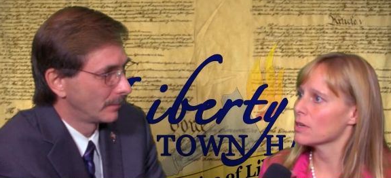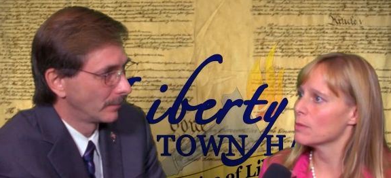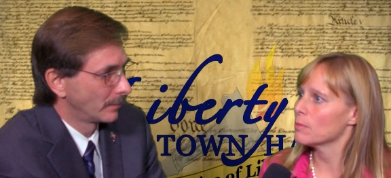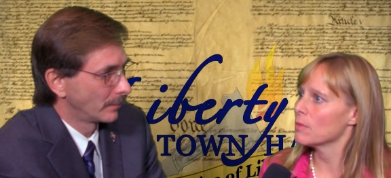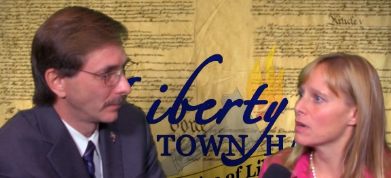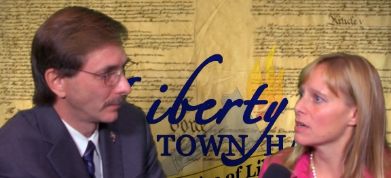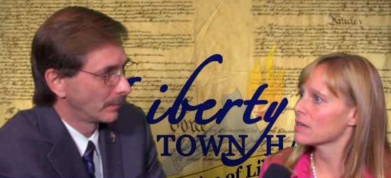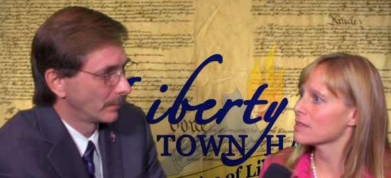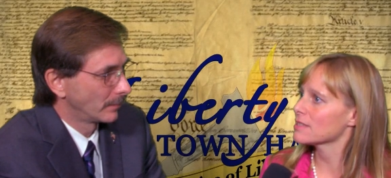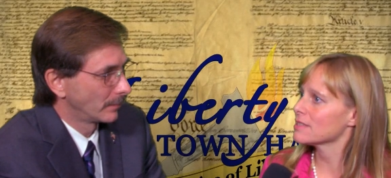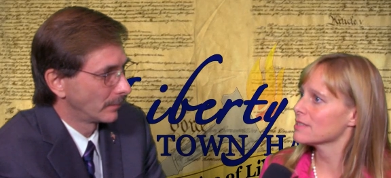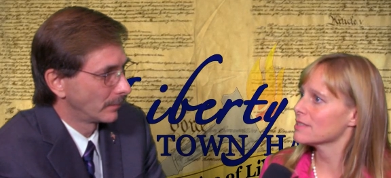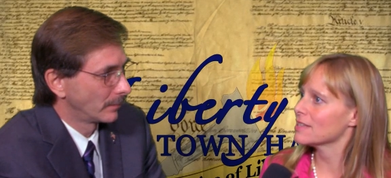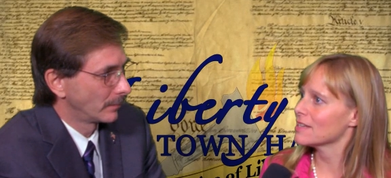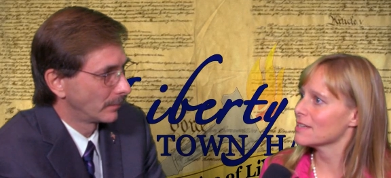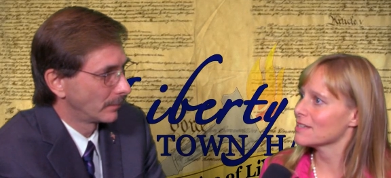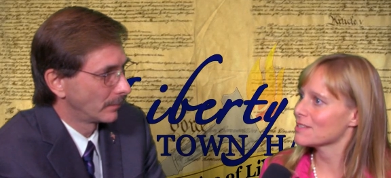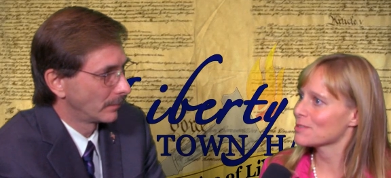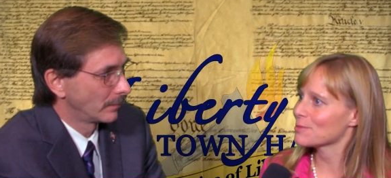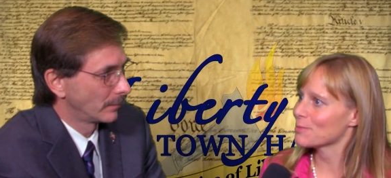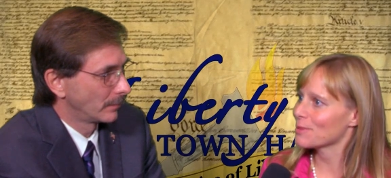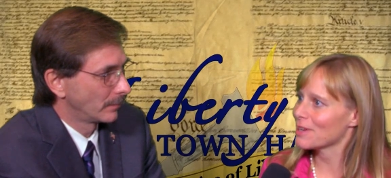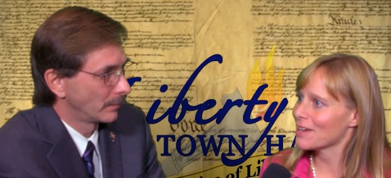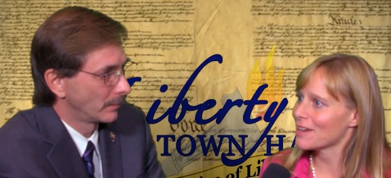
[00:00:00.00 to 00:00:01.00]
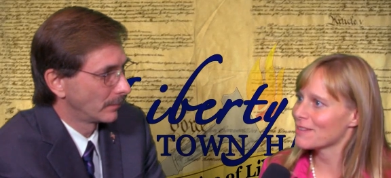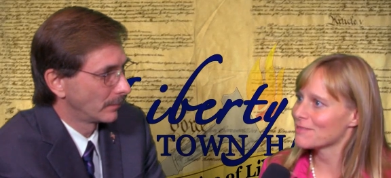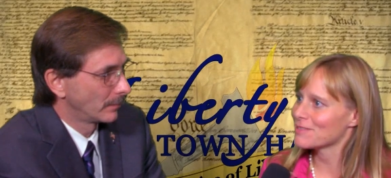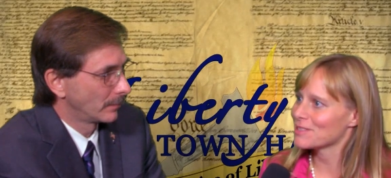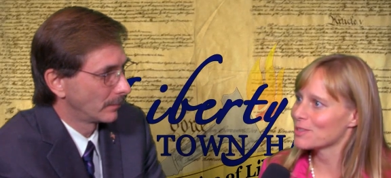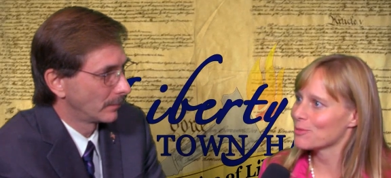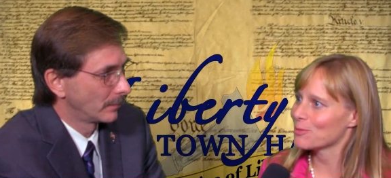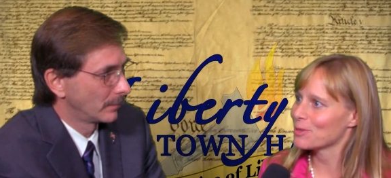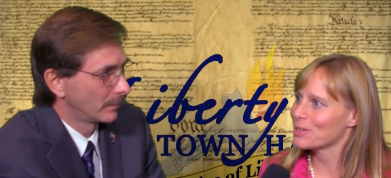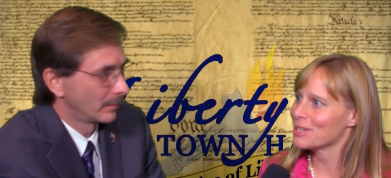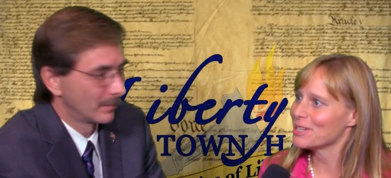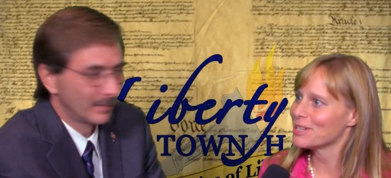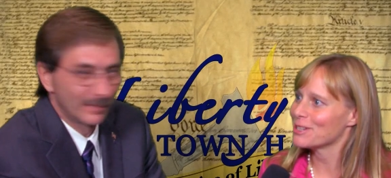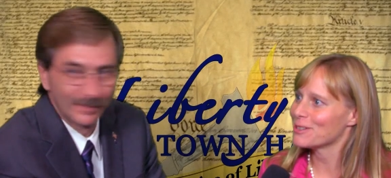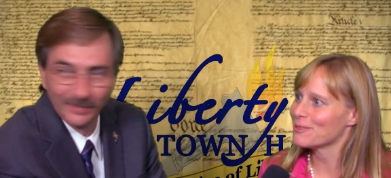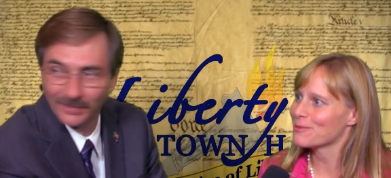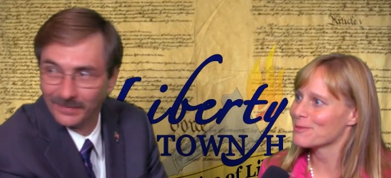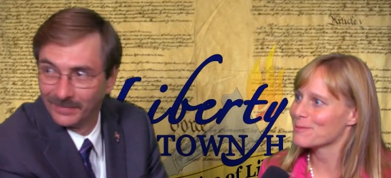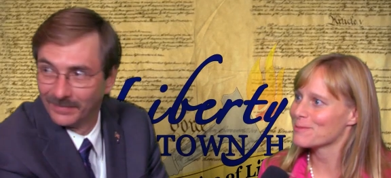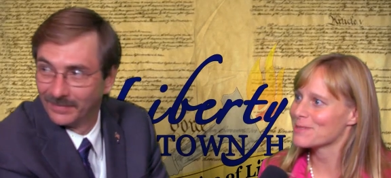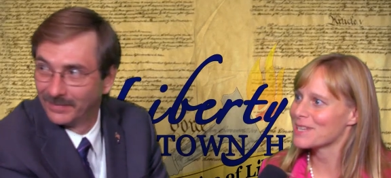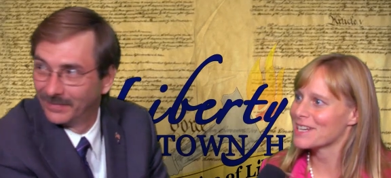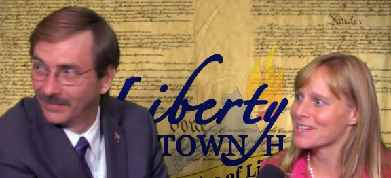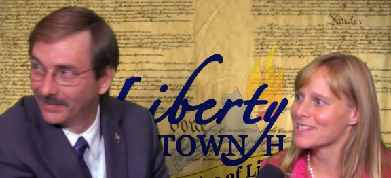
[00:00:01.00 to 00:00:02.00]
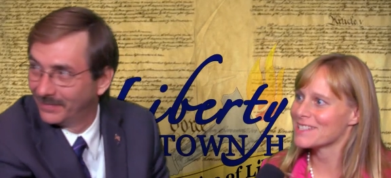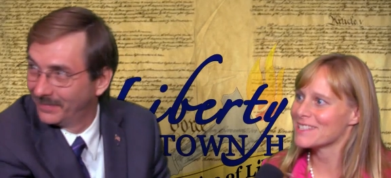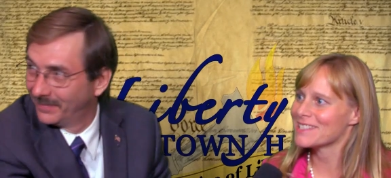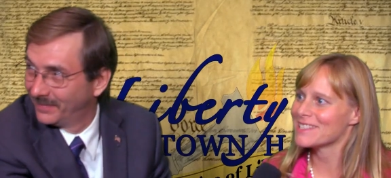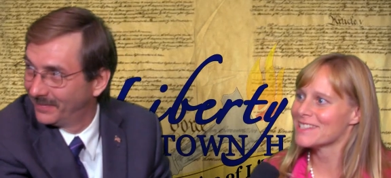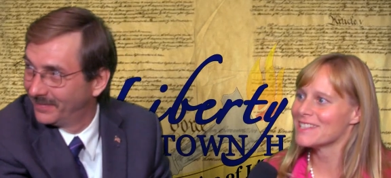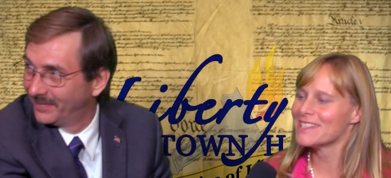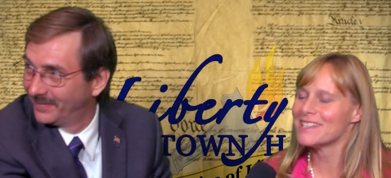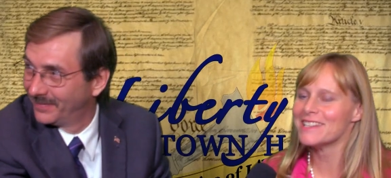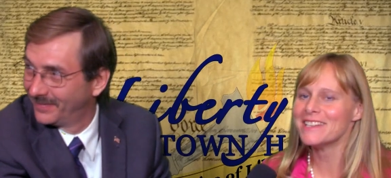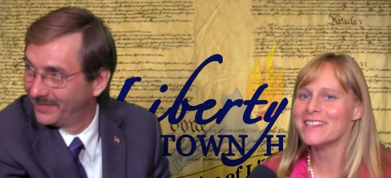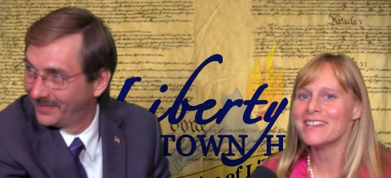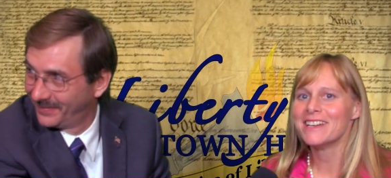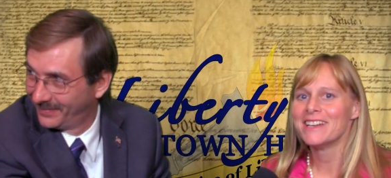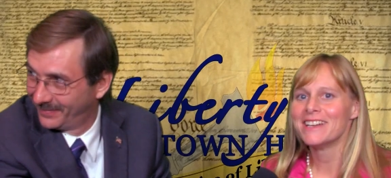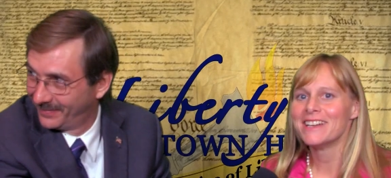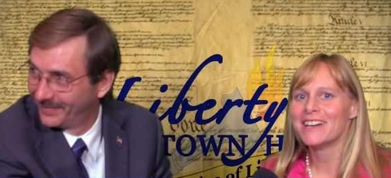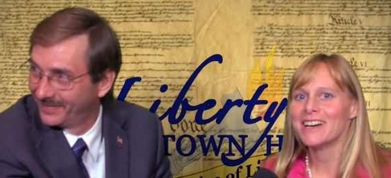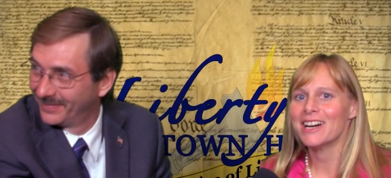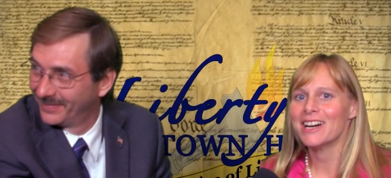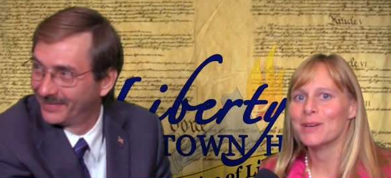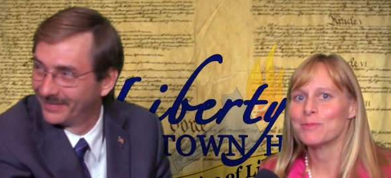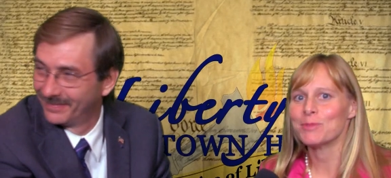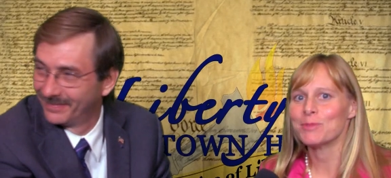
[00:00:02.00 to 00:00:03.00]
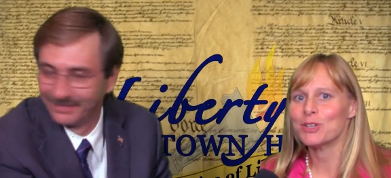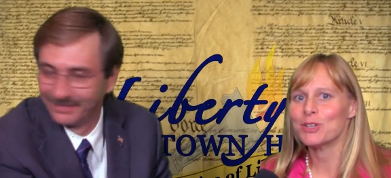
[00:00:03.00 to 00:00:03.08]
Speaker 1: amongst states. We have someone here from Tennessee, um,